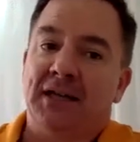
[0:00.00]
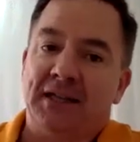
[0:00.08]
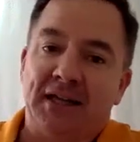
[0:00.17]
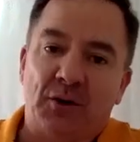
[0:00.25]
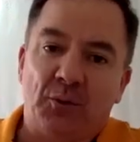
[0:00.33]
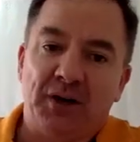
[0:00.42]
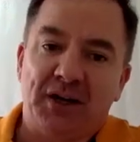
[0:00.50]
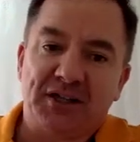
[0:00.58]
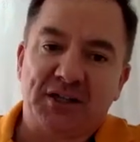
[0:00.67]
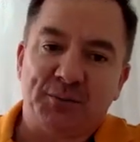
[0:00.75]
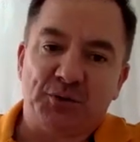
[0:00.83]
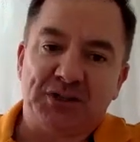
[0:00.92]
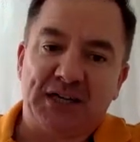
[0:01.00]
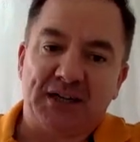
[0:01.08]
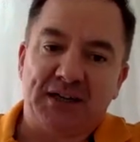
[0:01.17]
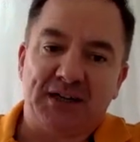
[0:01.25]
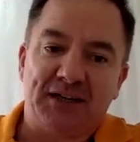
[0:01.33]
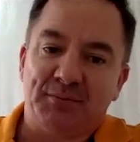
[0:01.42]
and that awareness of
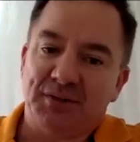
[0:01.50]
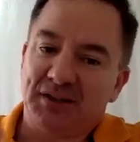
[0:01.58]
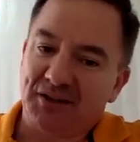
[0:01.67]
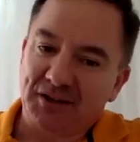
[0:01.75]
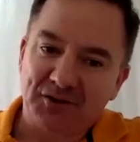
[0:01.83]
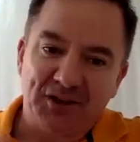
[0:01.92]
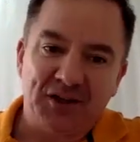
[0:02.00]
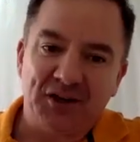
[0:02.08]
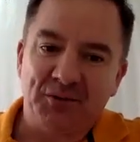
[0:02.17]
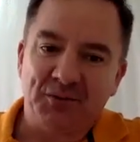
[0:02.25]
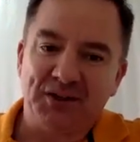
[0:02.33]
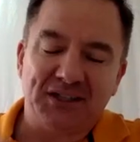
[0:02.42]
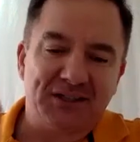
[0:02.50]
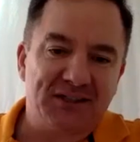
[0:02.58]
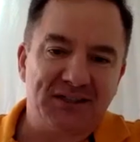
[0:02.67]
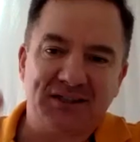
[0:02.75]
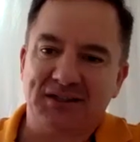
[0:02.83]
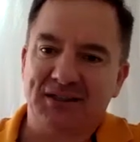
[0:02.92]
mortality can be like, well, you know what? Let's
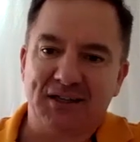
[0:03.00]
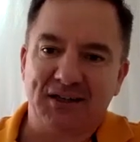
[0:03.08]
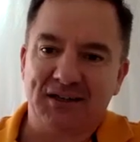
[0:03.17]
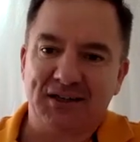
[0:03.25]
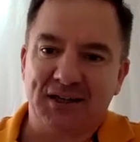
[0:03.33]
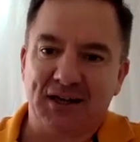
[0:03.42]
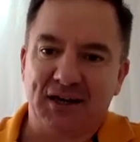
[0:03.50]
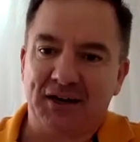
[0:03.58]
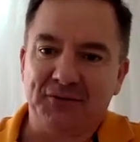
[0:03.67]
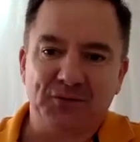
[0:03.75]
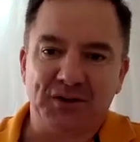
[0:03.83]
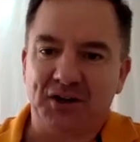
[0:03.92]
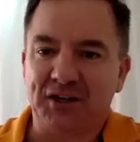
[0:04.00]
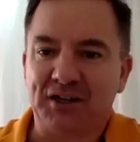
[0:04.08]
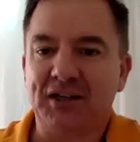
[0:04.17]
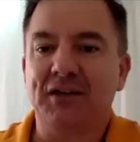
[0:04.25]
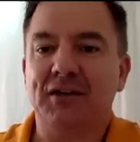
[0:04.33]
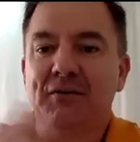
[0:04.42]
just get get after it. Like
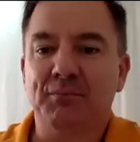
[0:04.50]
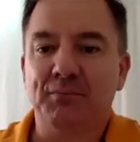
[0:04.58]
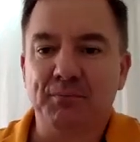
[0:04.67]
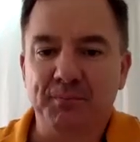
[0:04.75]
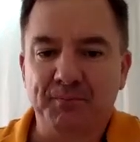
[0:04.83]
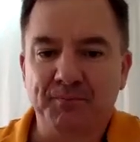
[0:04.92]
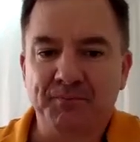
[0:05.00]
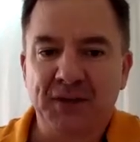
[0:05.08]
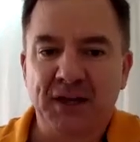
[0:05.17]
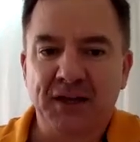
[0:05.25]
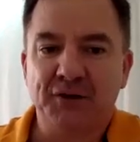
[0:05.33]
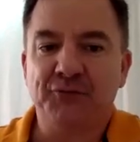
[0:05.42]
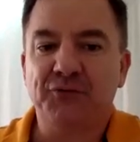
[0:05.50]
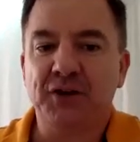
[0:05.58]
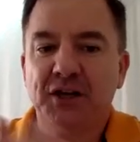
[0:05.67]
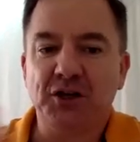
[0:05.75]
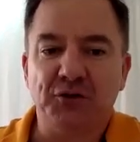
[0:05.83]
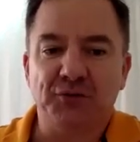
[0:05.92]
the
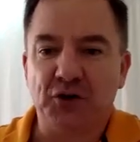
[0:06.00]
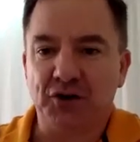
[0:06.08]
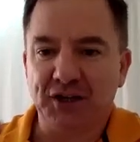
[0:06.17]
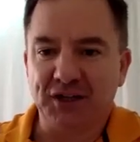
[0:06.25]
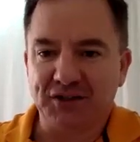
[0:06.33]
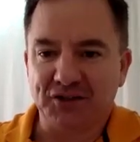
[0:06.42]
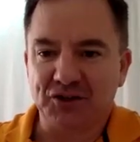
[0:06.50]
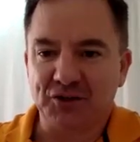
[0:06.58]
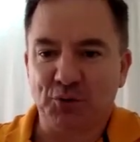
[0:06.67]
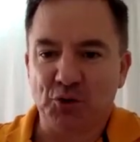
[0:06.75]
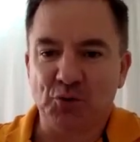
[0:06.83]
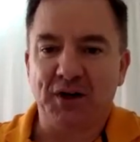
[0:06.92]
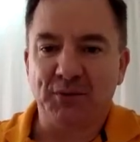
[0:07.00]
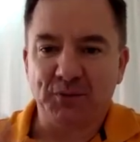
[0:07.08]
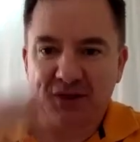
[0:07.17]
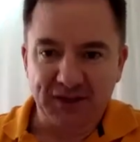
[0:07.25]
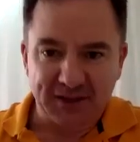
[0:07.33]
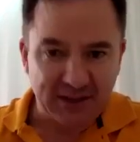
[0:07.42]
fear you've got is a small one
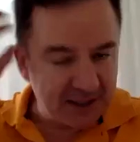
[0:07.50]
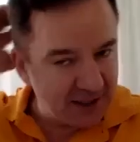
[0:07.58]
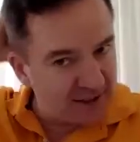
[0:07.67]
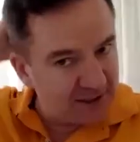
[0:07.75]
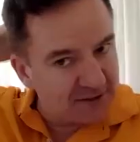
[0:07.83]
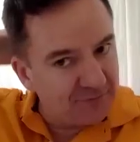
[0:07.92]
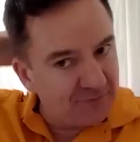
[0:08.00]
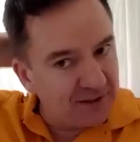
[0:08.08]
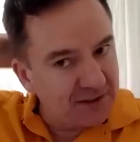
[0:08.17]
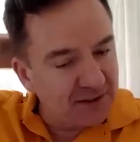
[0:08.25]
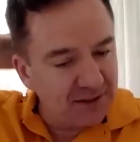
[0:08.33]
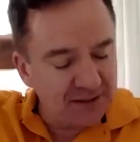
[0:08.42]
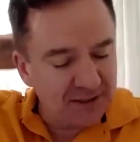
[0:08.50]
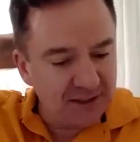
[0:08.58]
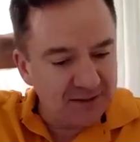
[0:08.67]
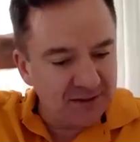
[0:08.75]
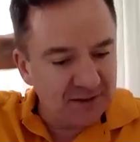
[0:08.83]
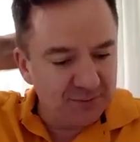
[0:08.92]
when you stack against the fact that your
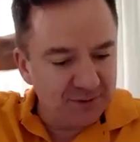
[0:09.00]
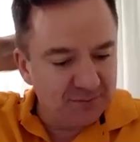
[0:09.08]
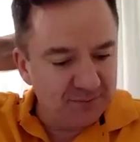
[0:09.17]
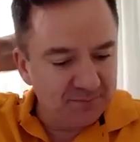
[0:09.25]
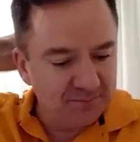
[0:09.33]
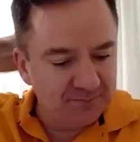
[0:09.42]
days are numbered.